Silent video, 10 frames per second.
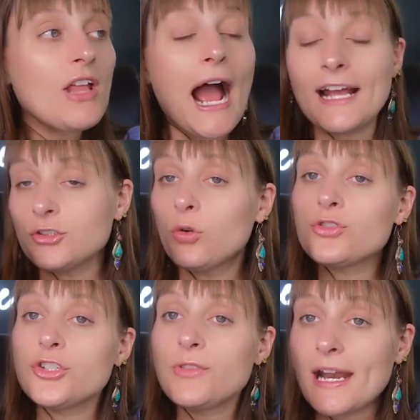I
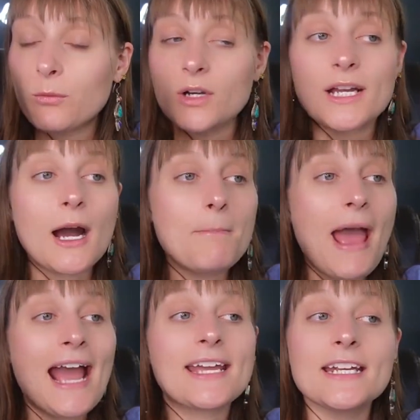told you that I want to come
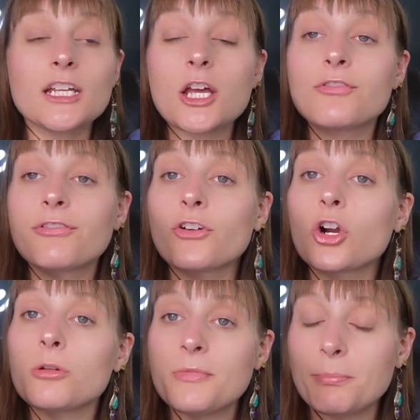back and
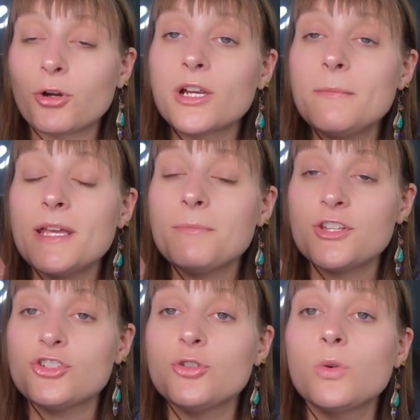confirm the premium
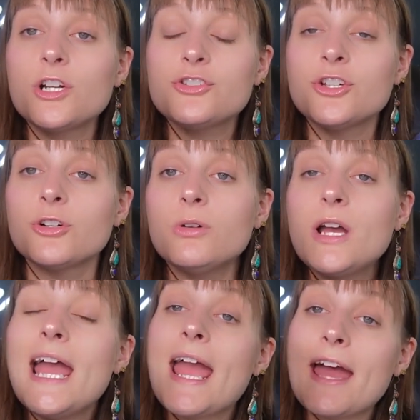that you want to do.
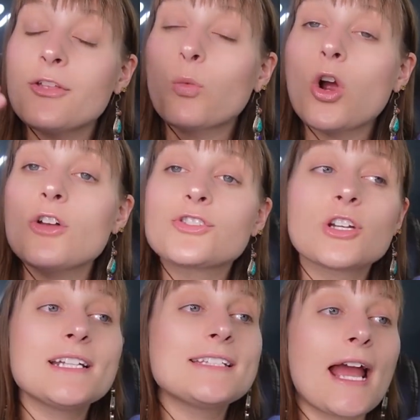And then we're also
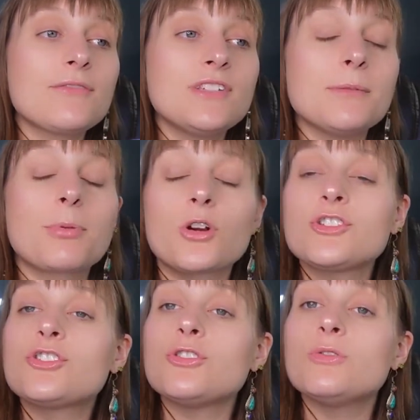going to dive deeper
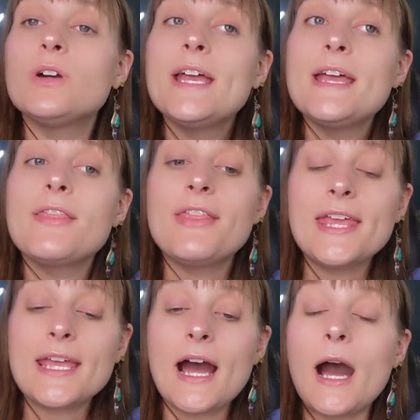into
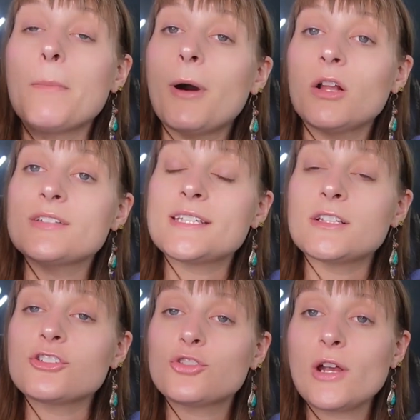the policy
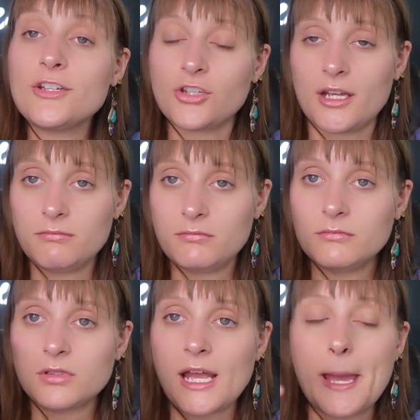illustration.
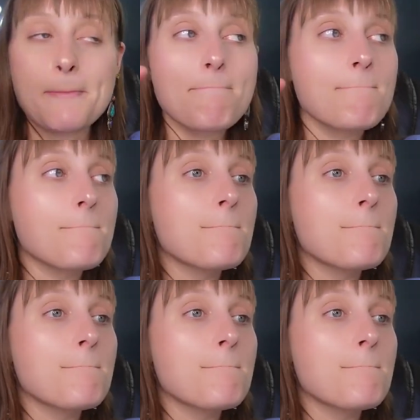Okay.